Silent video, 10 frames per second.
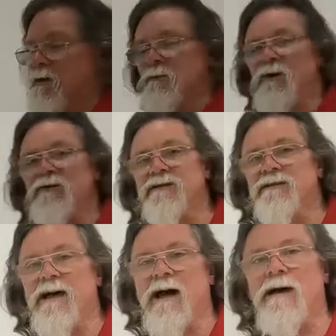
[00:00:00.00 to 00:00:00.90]
most of
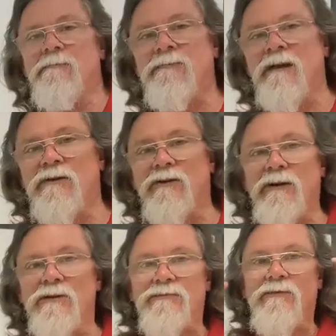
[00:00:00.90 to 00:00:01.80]
the time, your
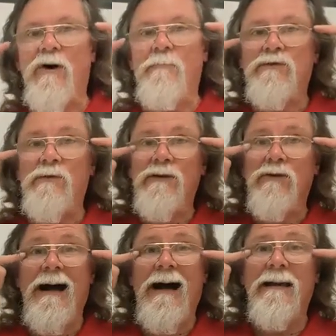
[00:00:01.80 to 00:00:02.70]
ears fall between
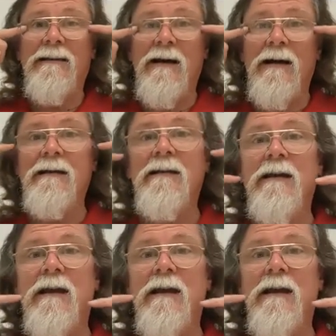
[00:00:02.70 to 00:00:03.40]
your eye line